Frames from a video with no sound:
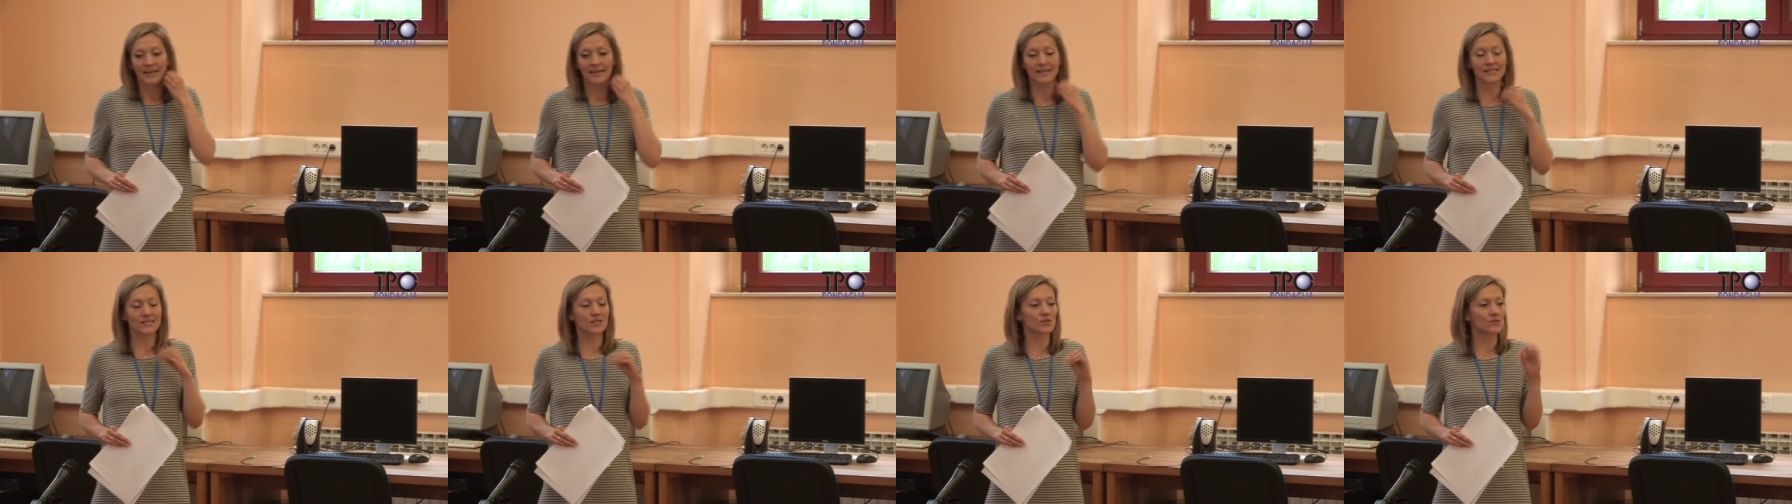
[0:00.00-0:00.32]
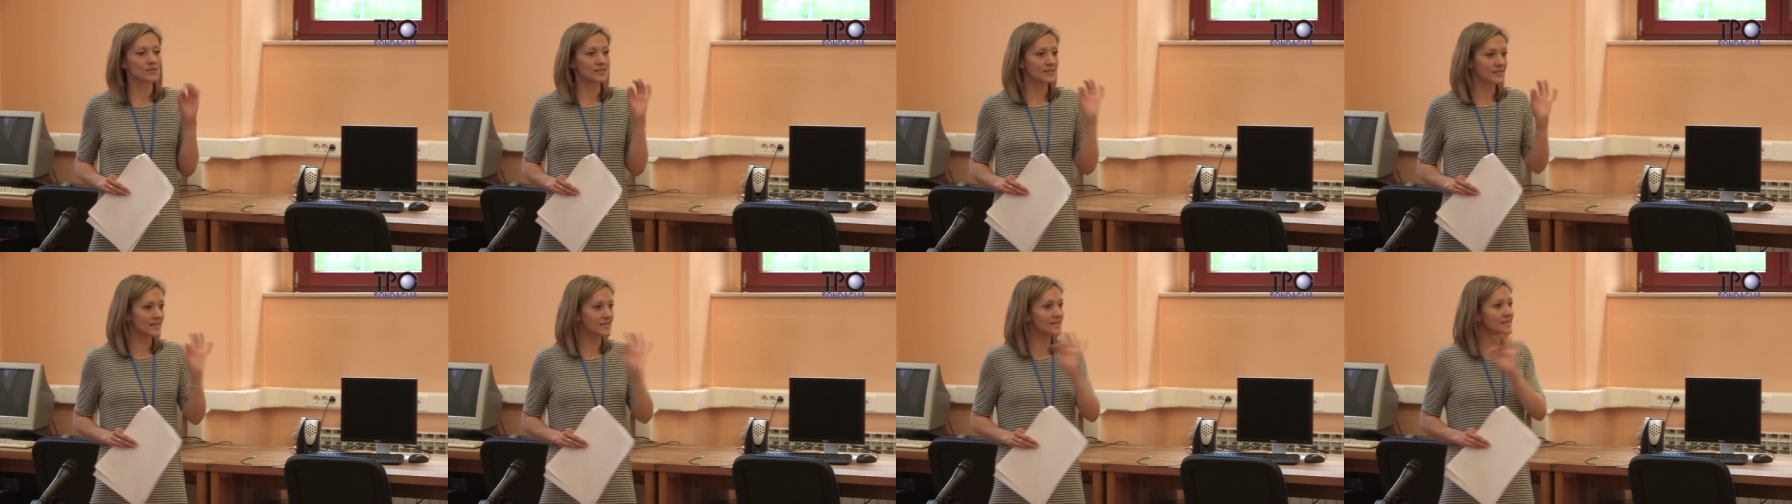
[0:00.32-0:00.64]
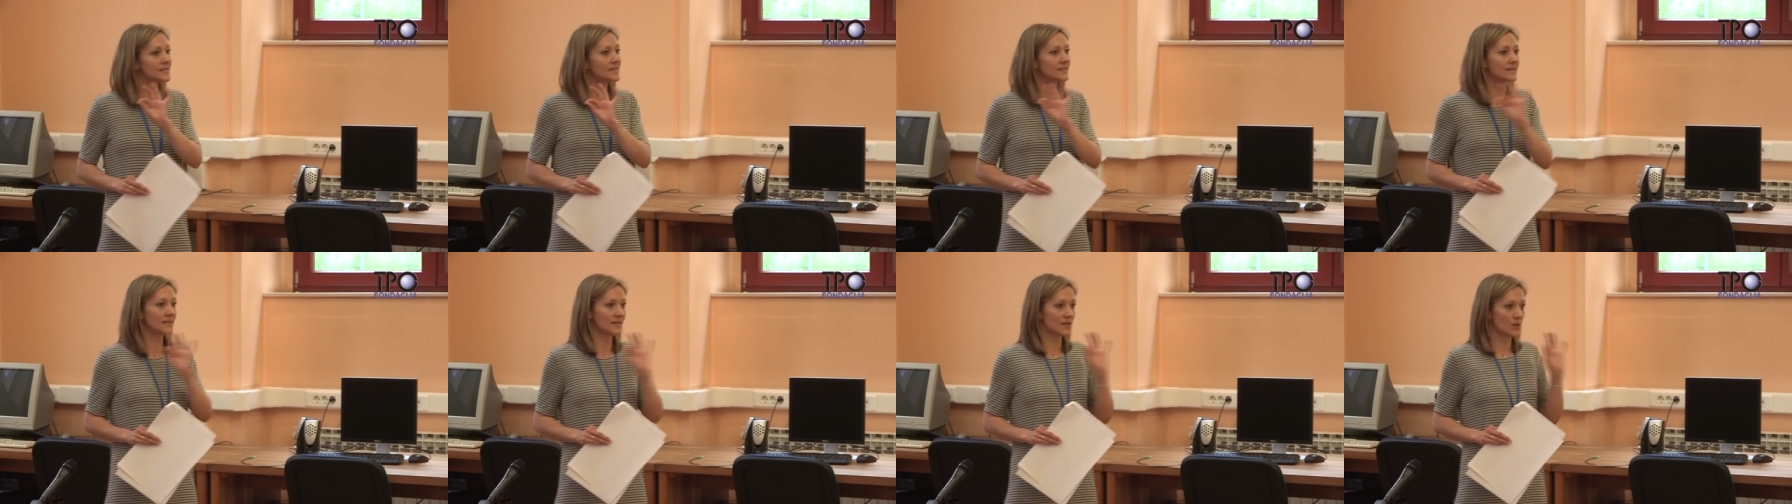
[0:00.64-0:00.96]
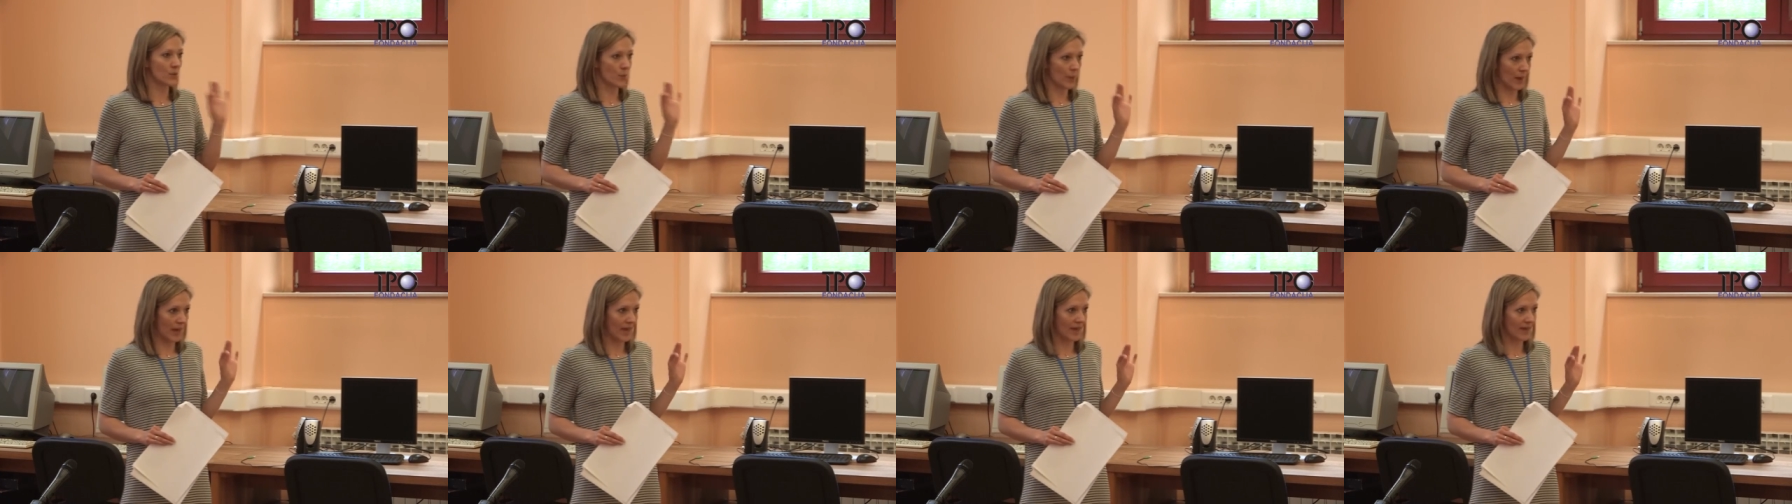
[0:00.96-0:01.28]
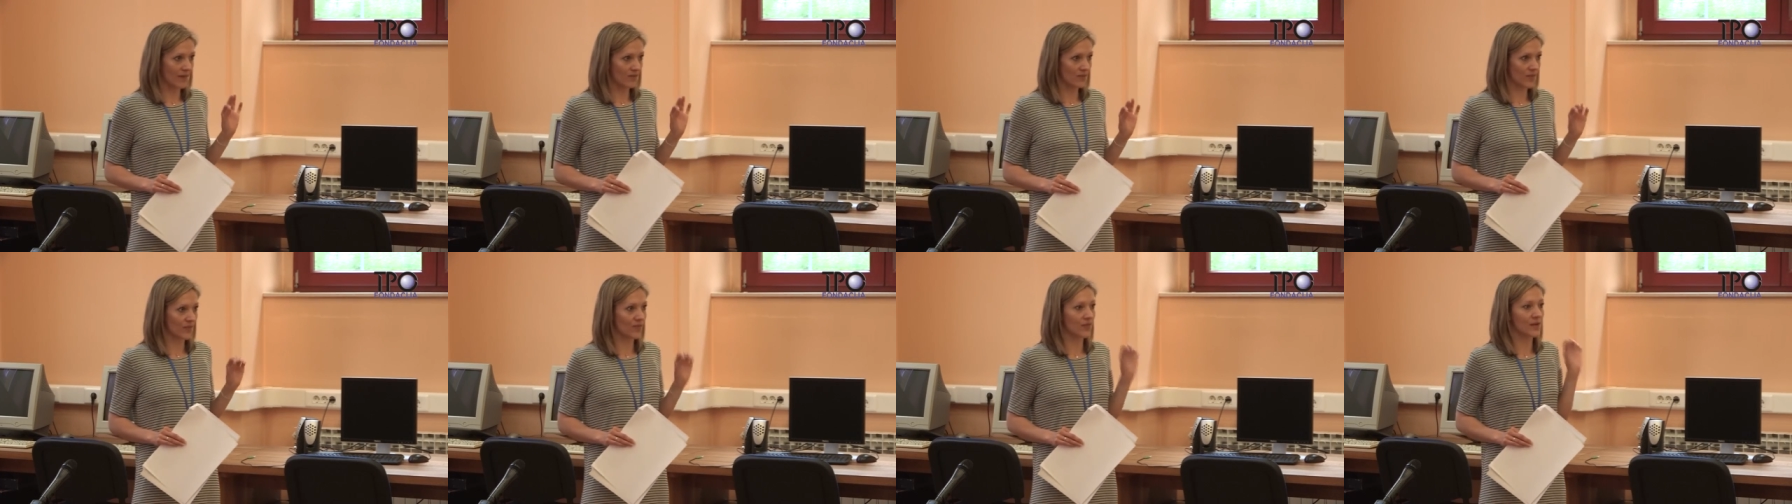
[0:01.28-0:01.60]
is consisted in a
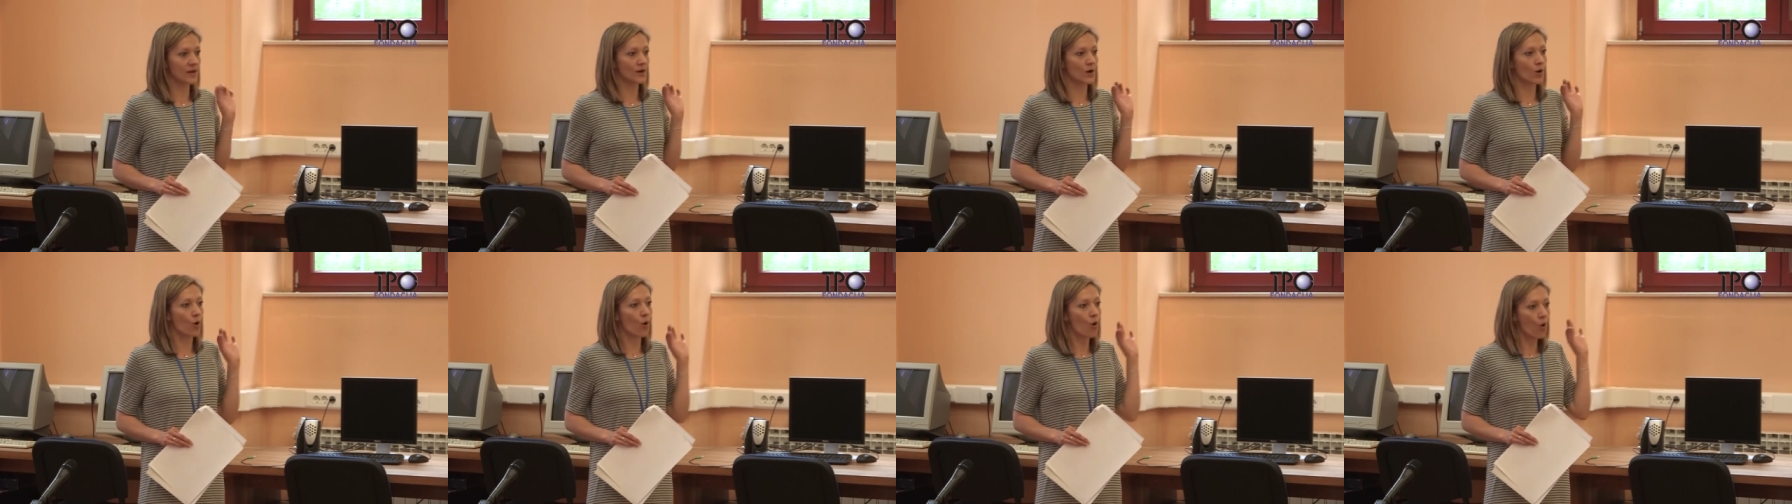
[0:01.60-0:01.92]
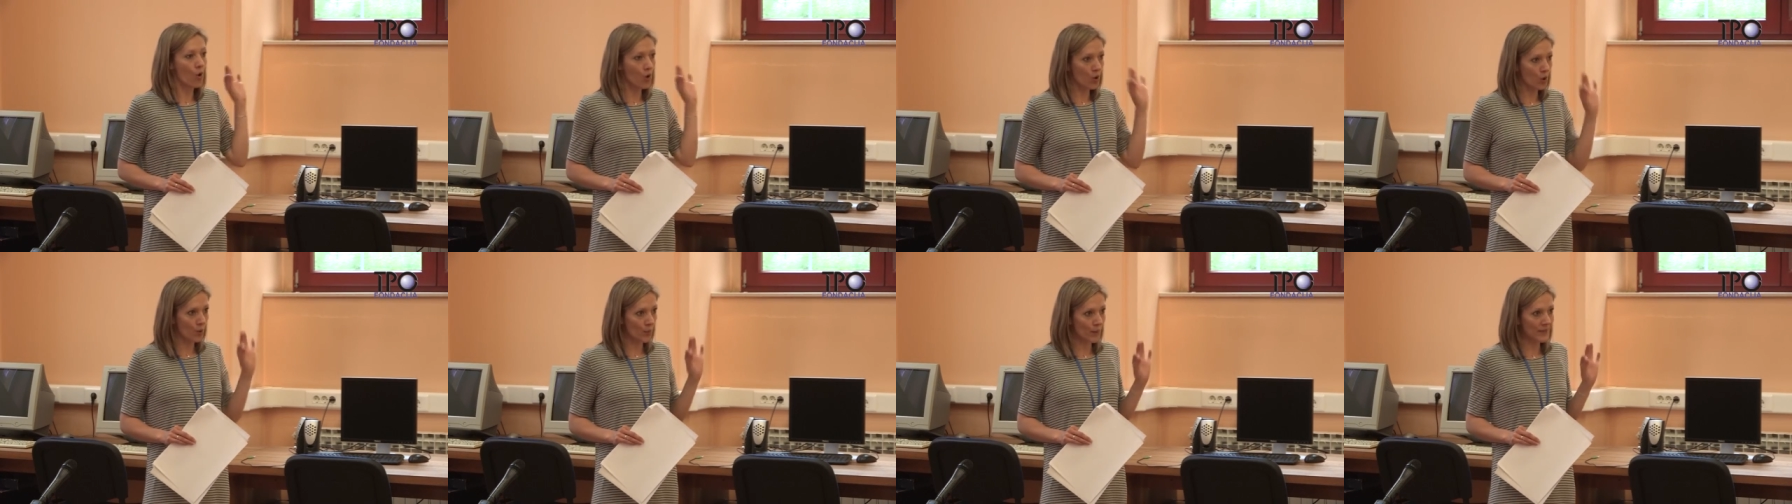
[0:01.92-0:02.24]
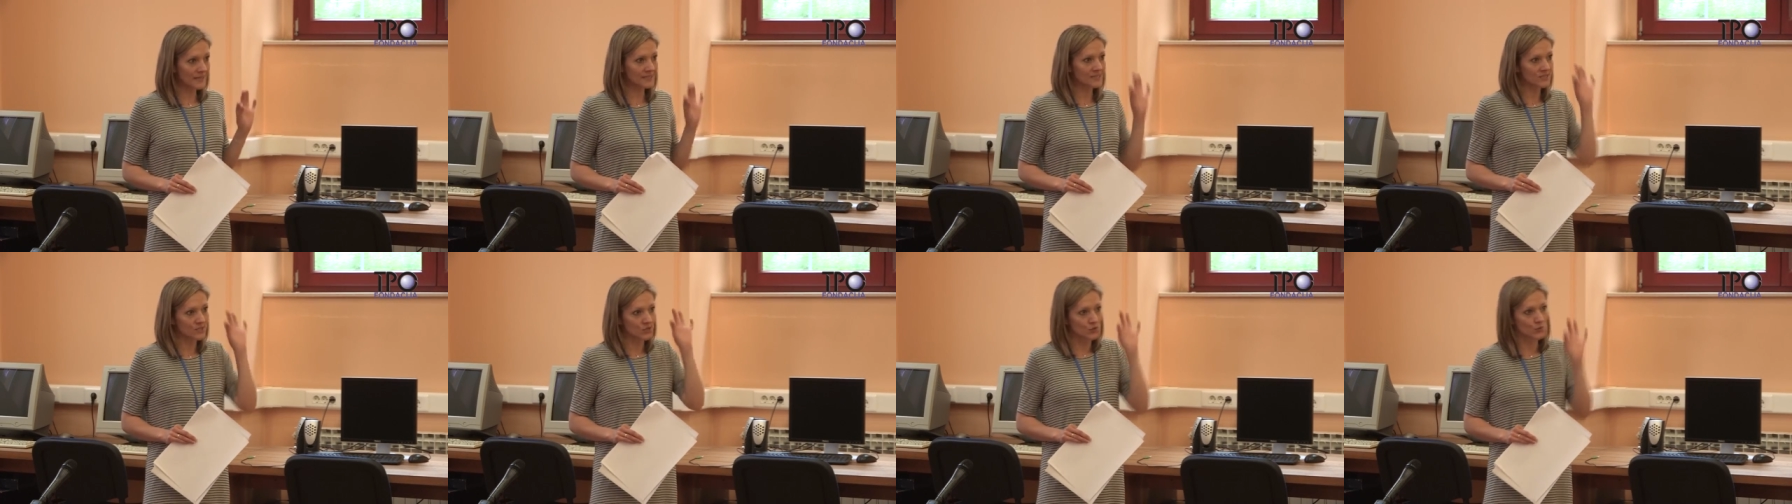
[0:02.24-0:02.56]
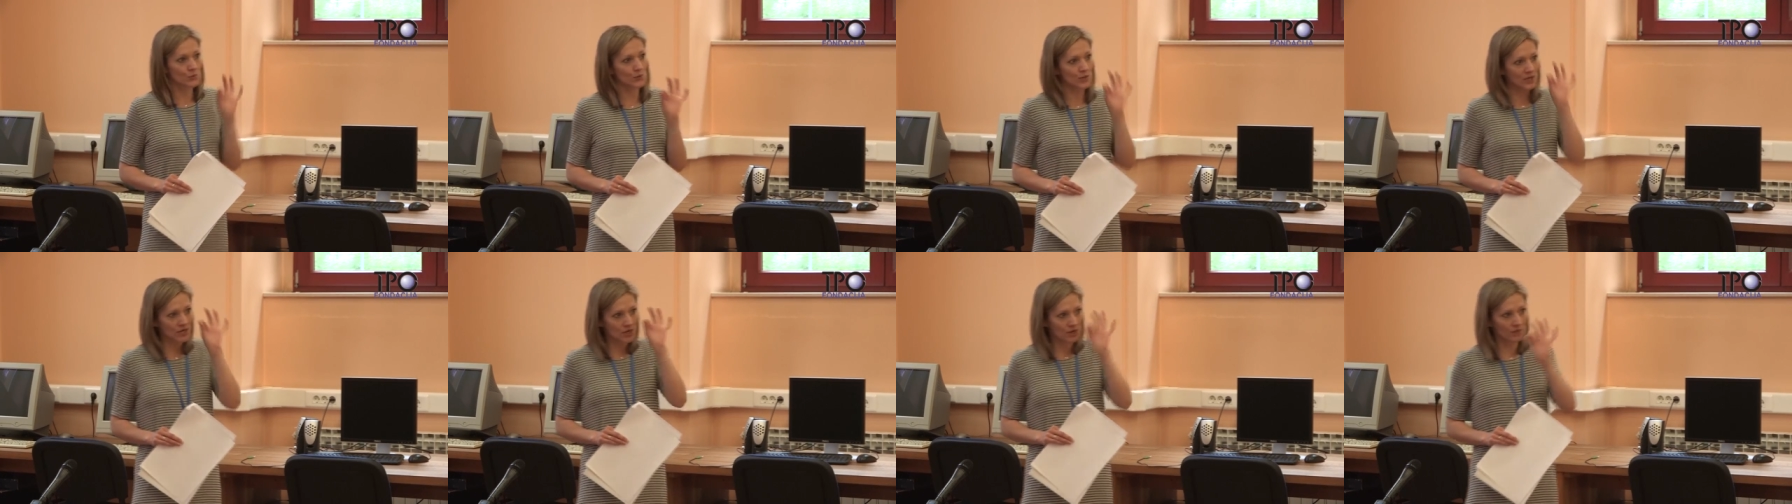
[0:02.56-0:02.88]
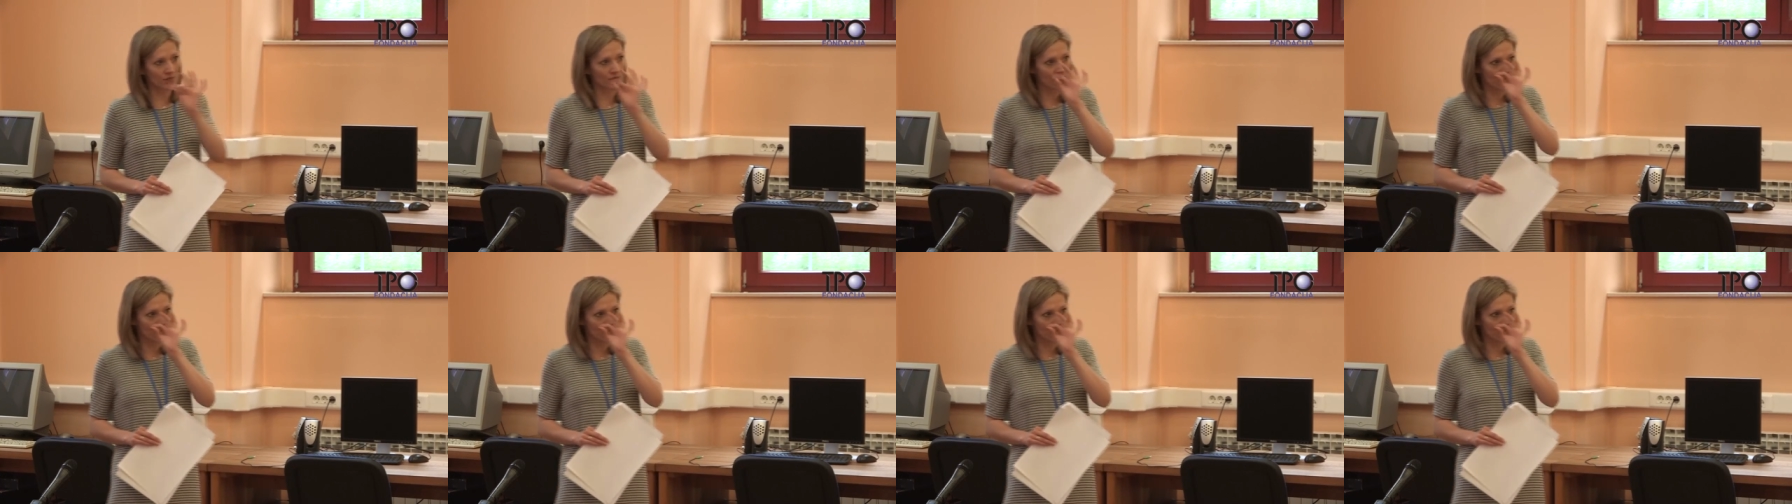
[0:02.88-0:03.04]
way that there are always 3